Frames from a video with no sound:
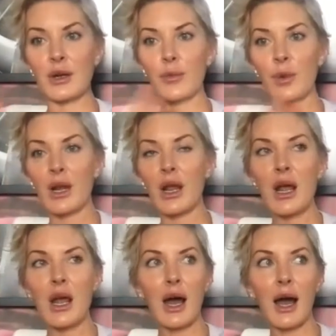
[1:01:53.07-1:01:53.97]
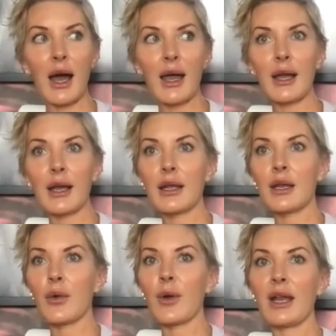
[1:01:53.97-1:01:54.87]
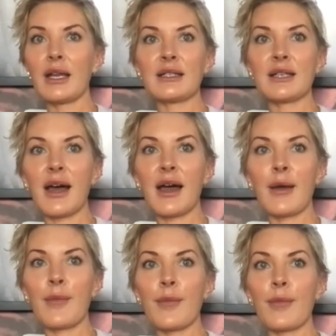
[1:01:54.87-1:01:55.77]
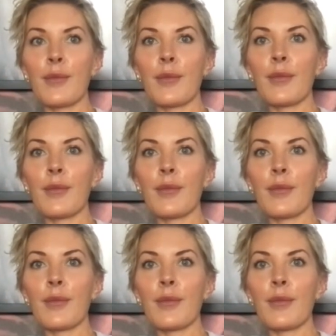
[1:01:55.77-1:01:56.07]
And when I, you know, anytime